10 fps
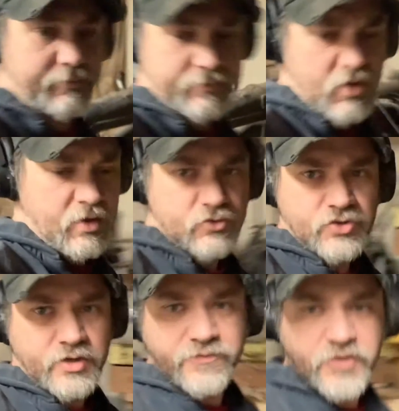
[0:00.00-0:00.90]
I'm
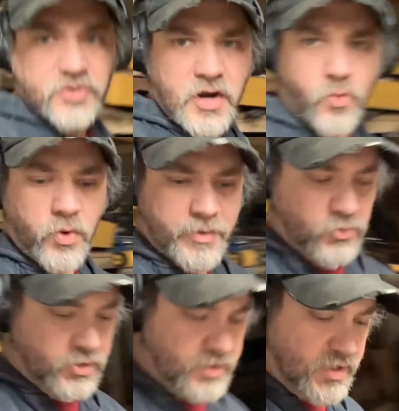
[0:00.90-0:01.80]
trying to figure out what I'm
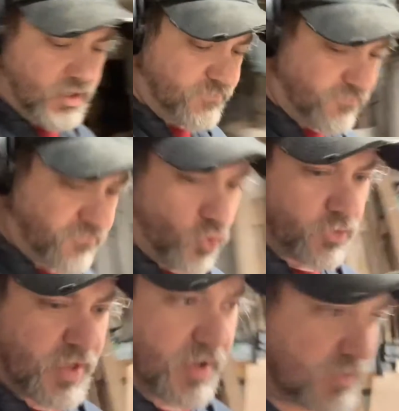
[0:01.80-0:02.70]
gonna need for
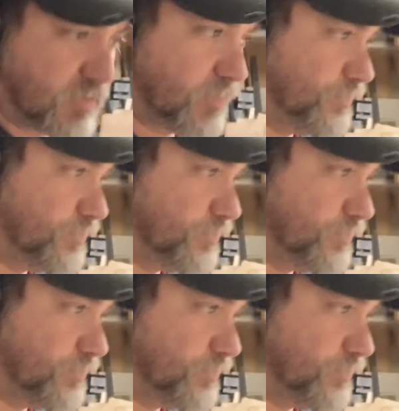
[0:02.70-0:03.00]
that,